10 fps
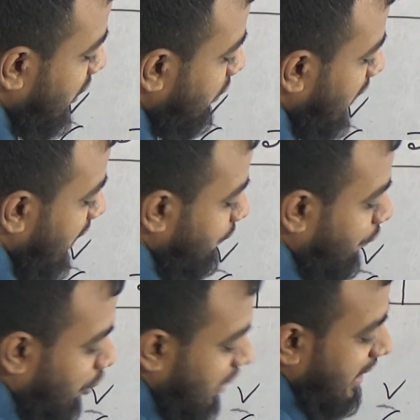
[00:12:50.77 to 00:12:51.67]
Okay. And
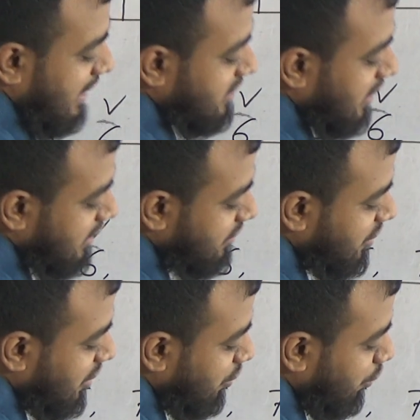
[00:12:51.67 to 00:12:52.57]
40 has
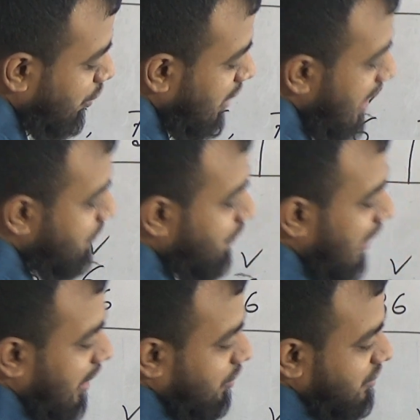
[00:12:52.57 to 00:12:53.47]
0. If we
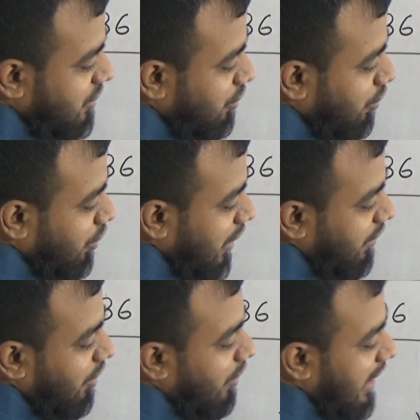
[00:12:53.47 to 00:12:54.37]
find out 0 in
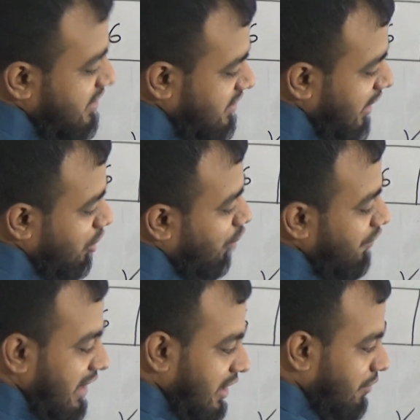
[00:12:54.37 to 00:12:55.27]
the right side of
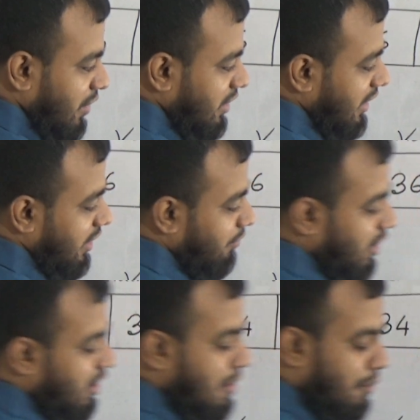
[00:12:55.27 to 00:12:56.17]
any number, that number
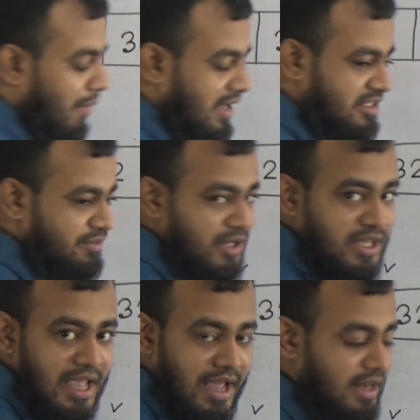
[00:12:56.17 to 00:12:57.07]
must be
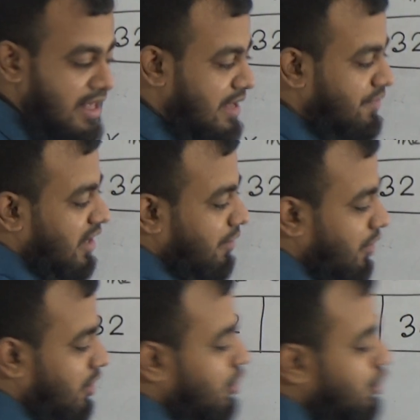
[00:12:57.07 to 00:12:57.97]
an even number.